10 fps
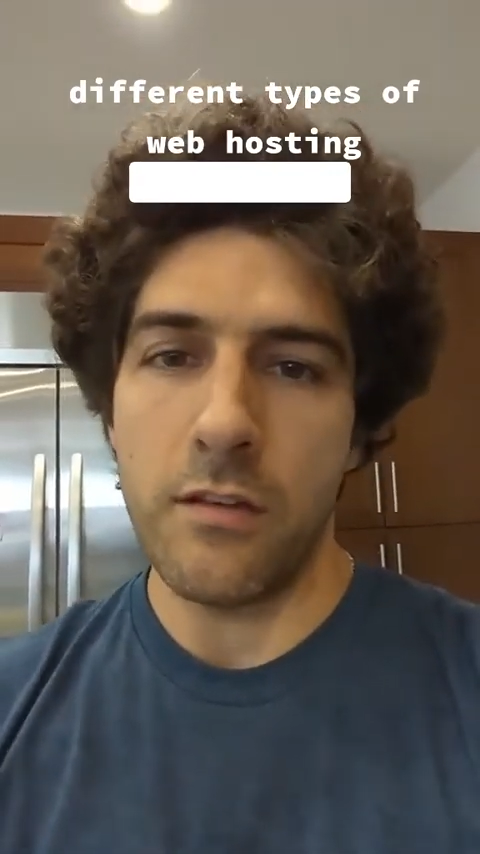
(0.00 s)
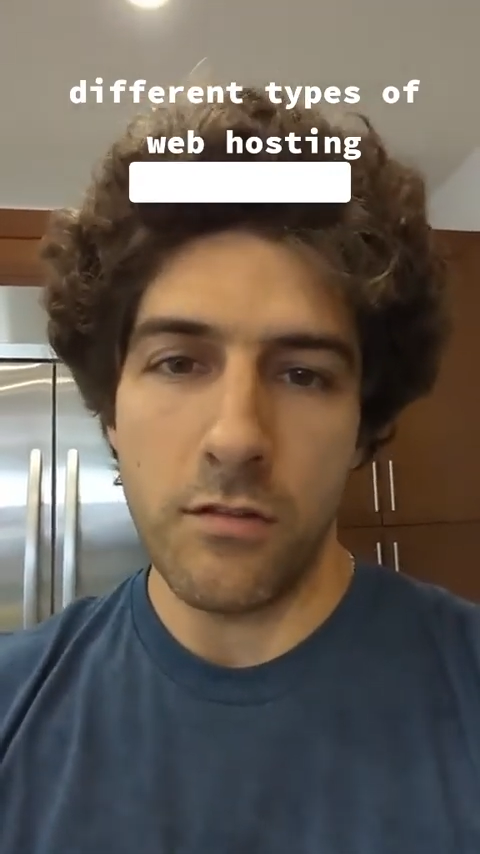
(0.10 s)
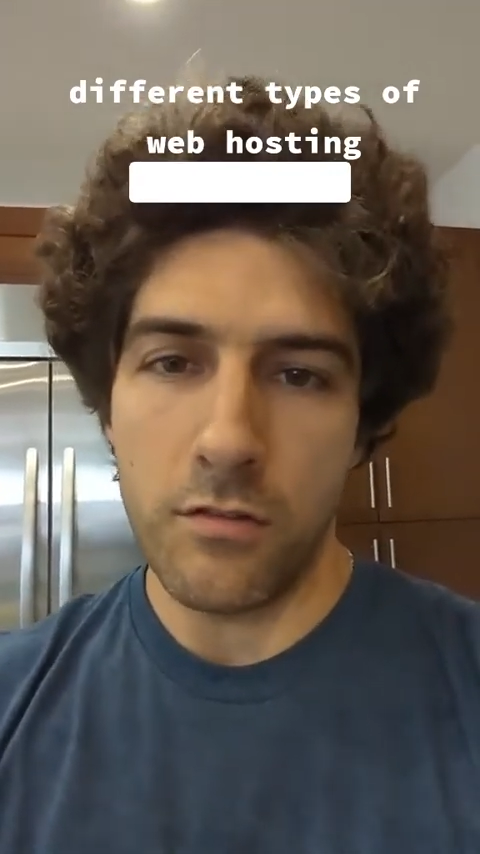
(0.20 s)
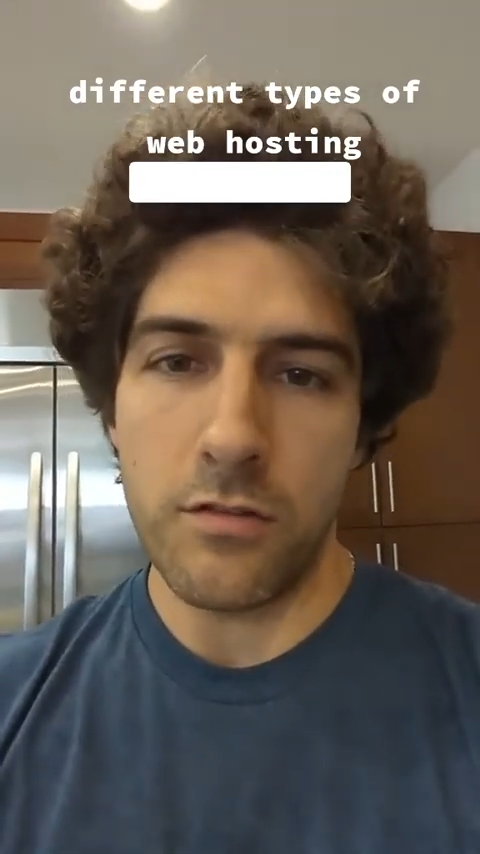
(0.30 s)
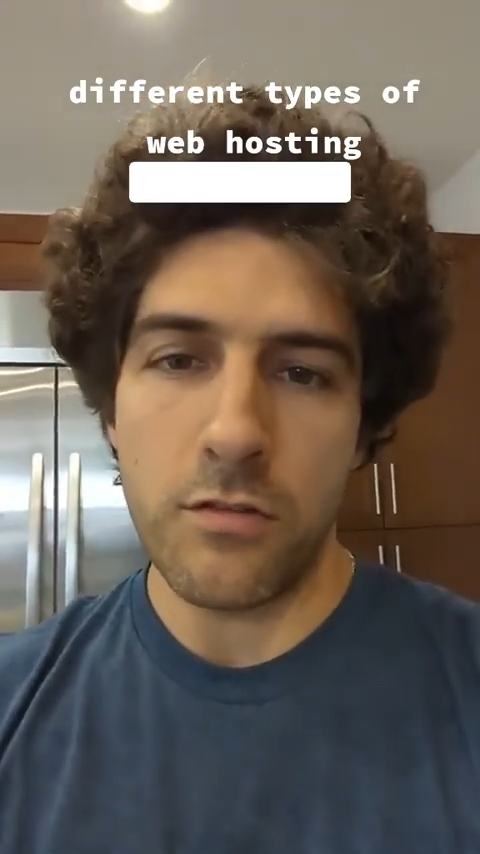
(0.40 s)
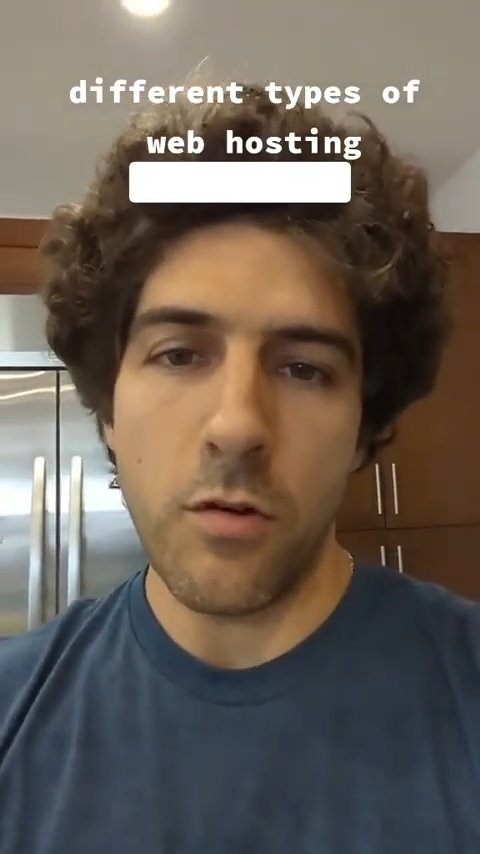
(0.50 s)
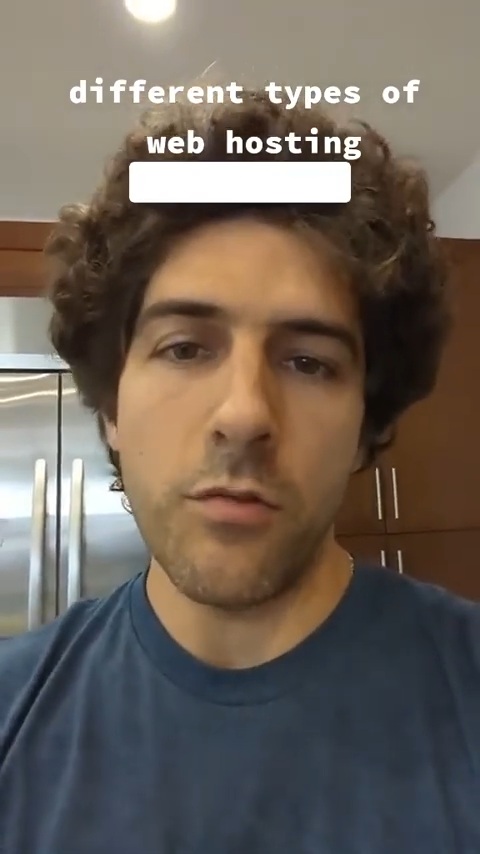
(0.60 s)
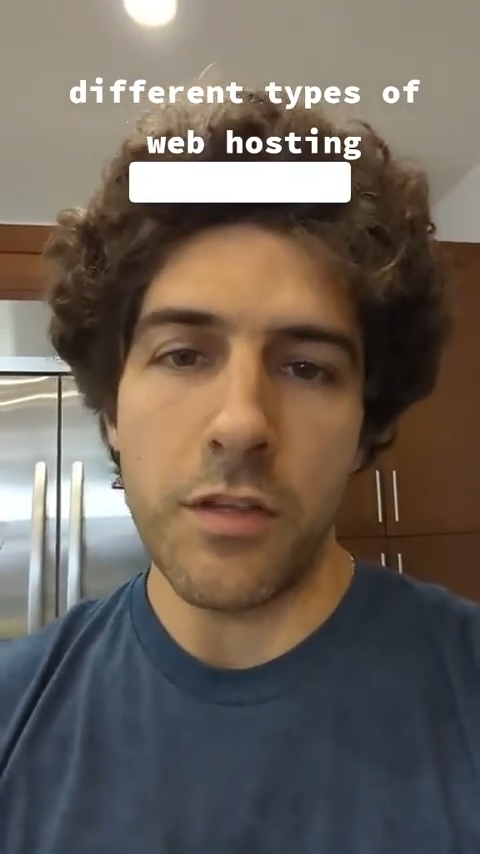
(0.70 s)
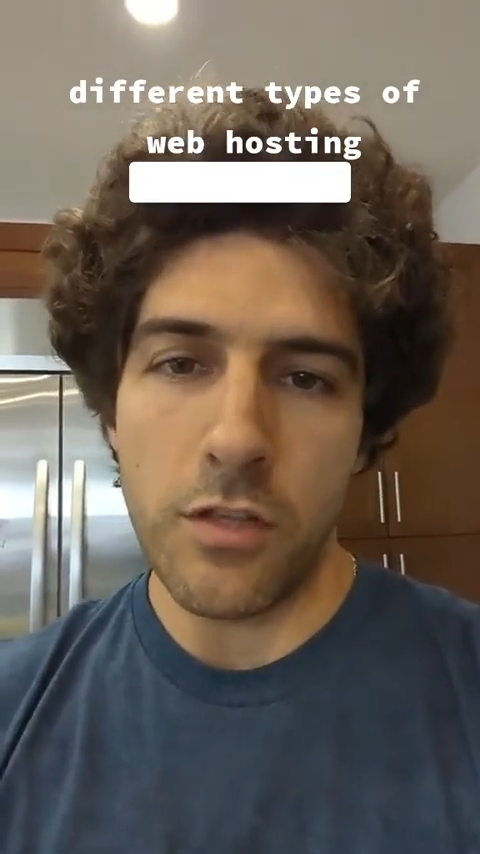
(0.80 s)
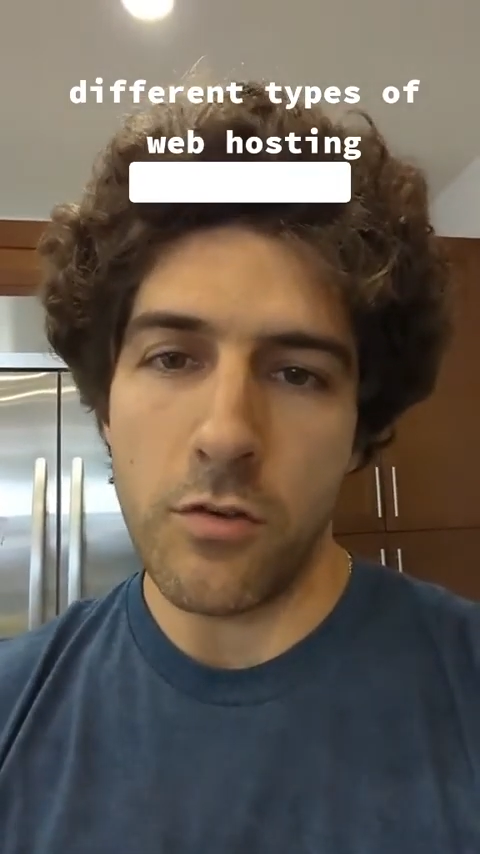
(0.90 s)
You know, it's
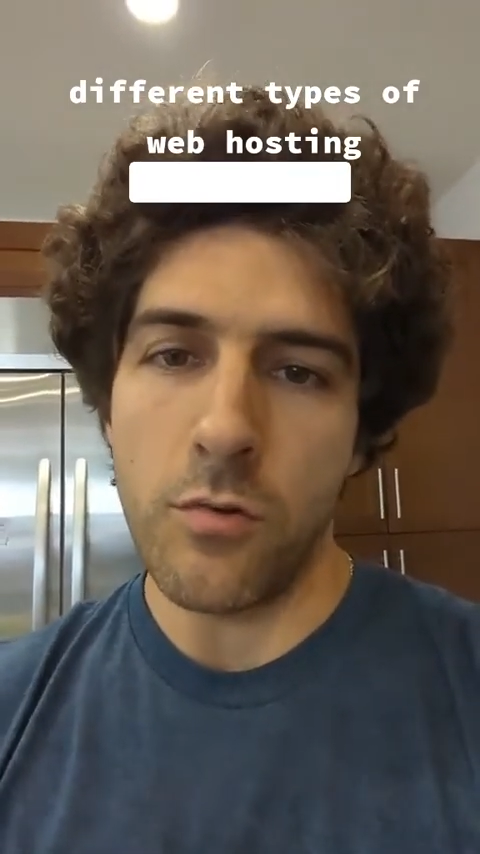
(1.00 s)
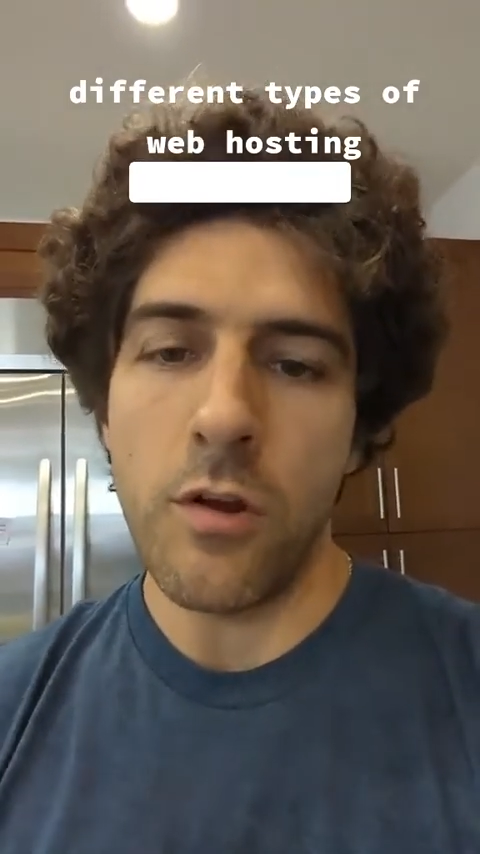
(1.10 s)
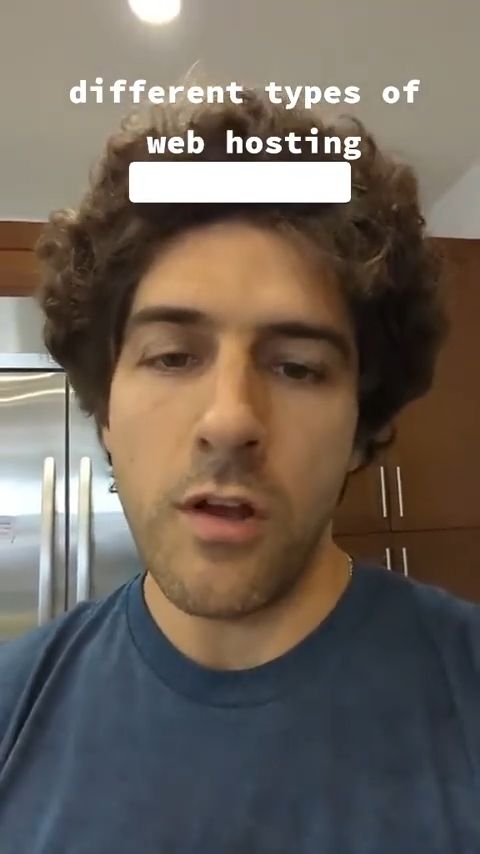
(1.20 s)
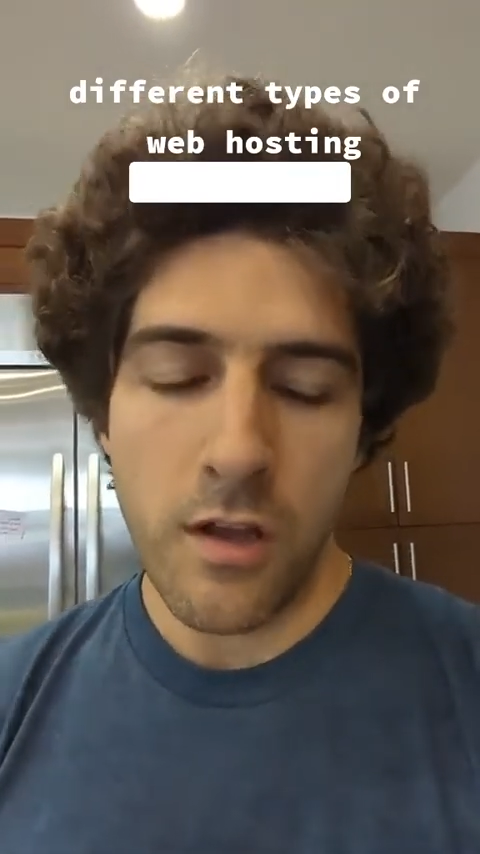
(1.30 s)
only you.